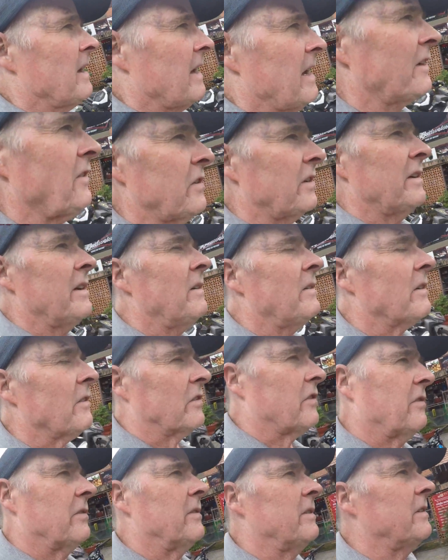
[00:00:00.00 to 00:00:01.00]
Actually, you know what I
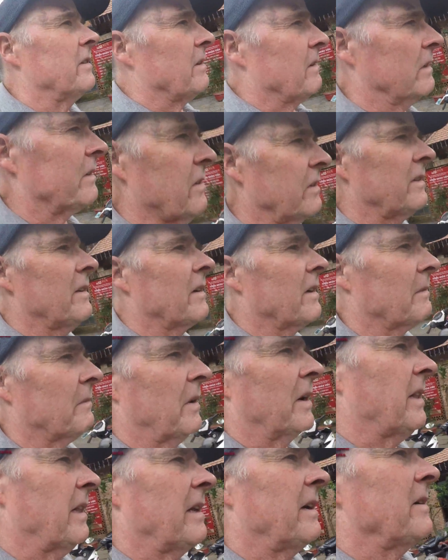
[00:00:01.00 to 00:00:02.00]
should do? I should look at
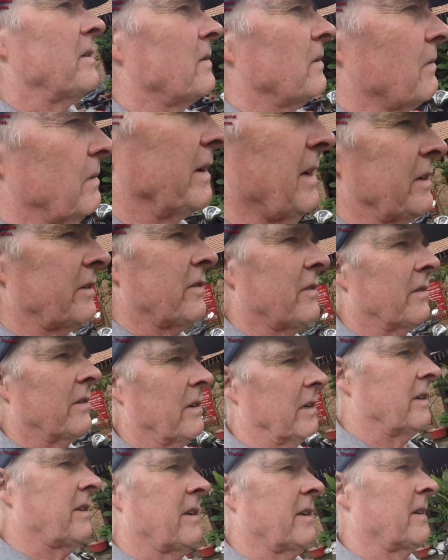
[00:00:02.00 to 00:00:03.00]
my local
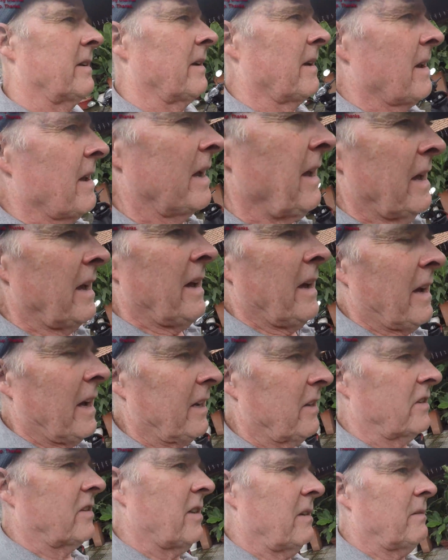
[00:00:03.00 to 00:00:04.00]
restaurant
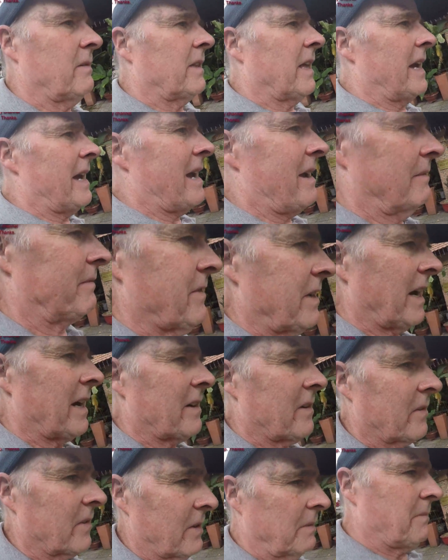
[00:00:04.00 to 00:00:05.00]
and see where they have
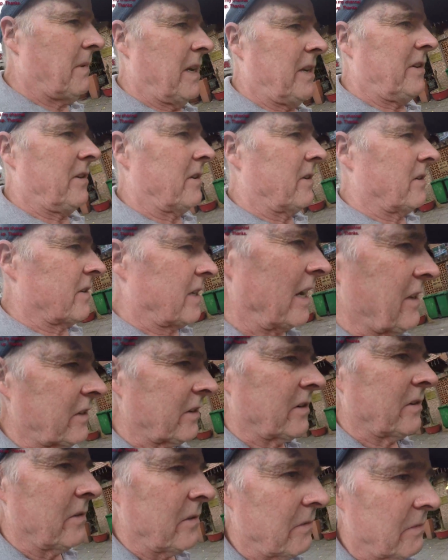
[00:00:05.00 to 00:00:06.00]
duck on the menu, because that's
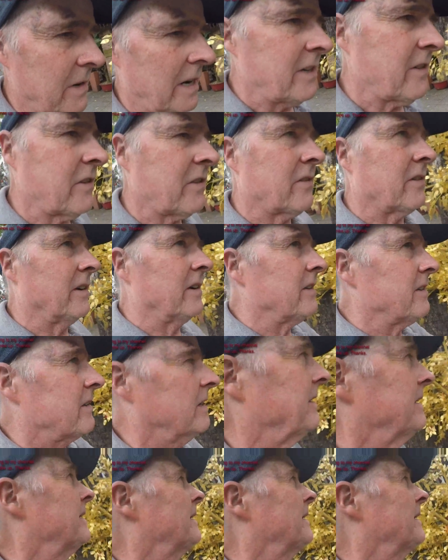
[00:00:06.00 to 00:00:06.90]
a good restaurant.